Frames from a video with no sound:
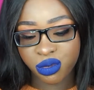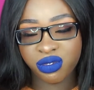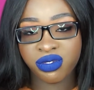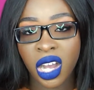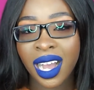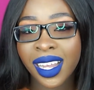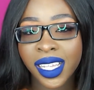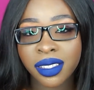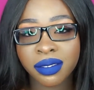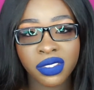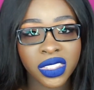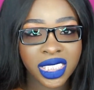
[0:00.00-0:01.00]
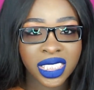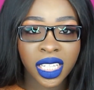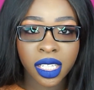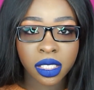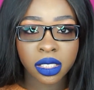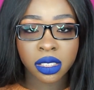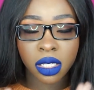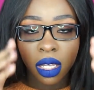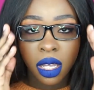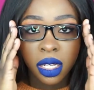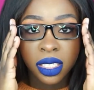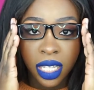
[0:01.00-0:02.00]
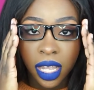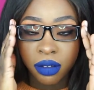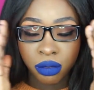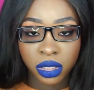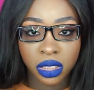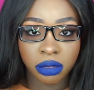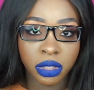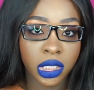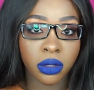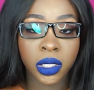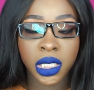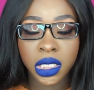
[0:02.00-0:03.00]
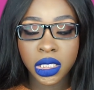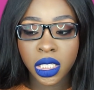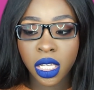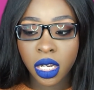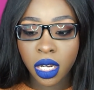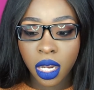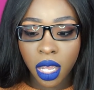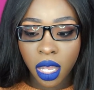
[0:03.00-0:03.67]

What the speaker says: 5, 6, because I have really, really oily skin.